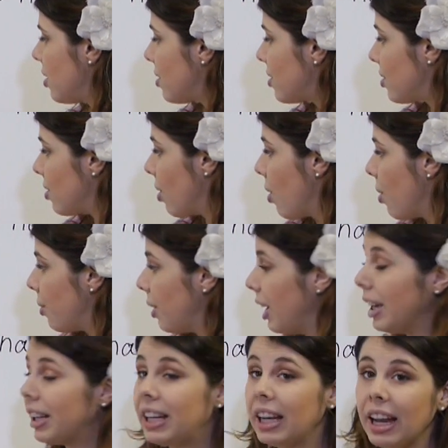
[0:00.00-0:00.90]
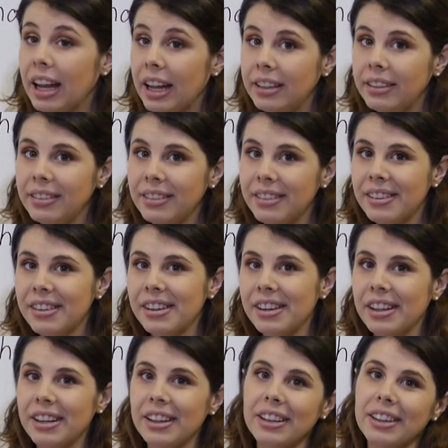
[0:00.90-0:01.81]
So again,
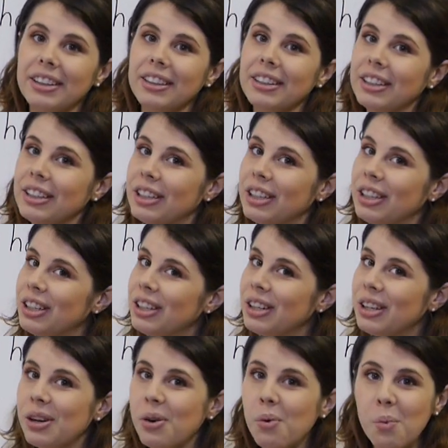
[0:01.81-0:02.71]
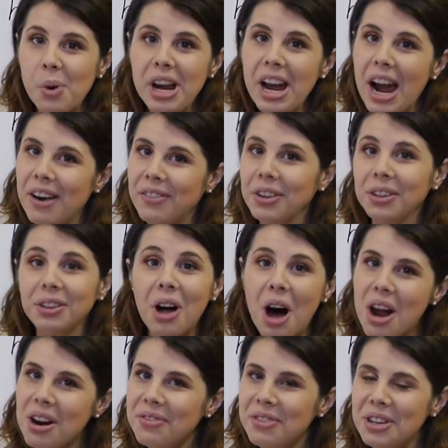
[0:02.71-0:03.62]
we have a
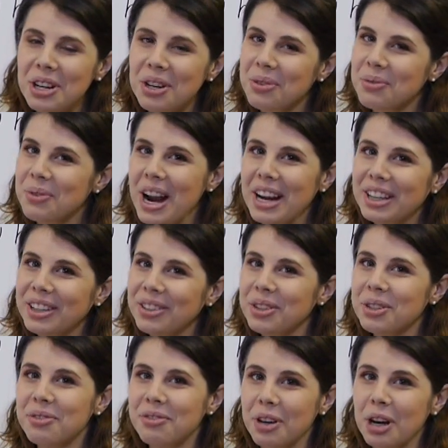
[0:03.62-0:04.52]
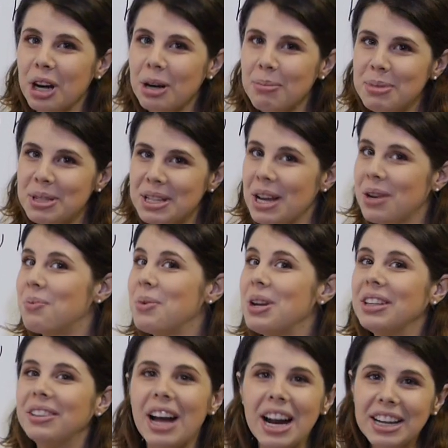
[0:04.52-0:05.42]
lot of irregular verbs and
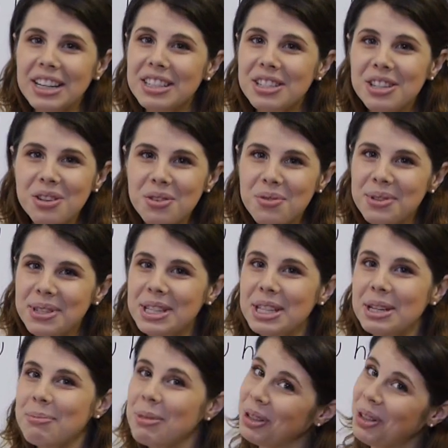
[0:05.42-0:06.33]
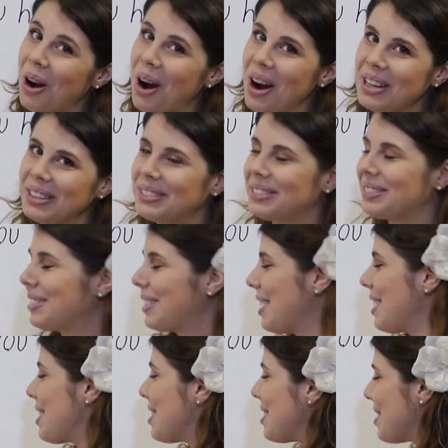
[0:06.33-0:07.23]
we like to use them a
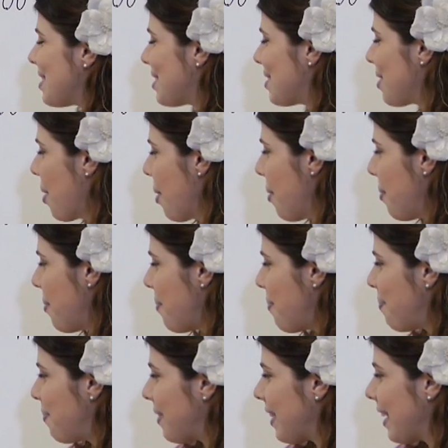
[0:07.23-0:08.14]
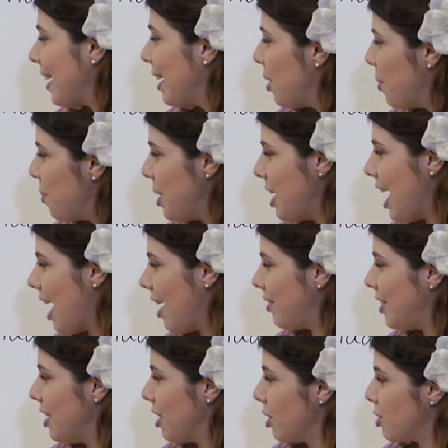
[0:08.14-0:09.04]
lot. So we
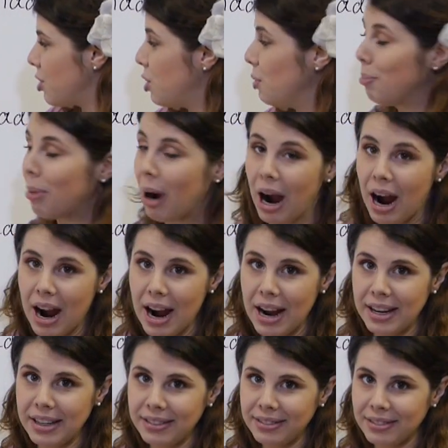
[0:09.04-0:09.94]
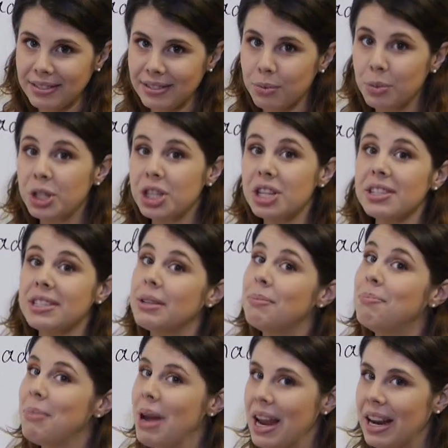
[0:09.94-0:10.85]
have here to buy, which is
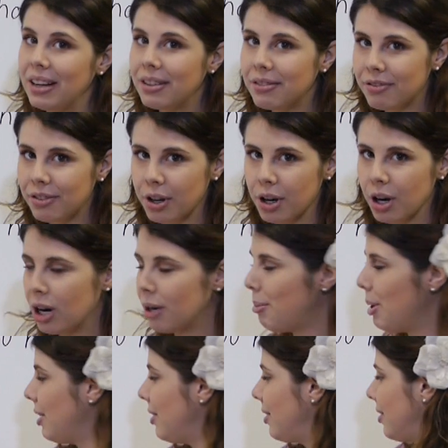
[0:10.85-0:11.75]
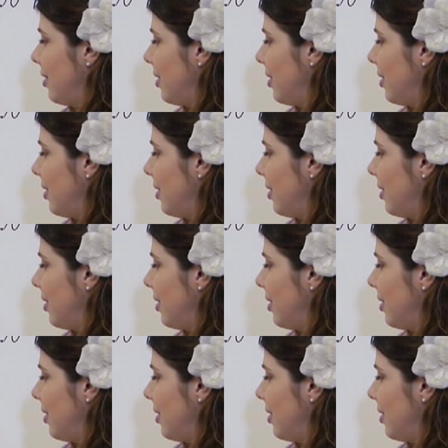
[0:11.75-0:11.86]
the main verb,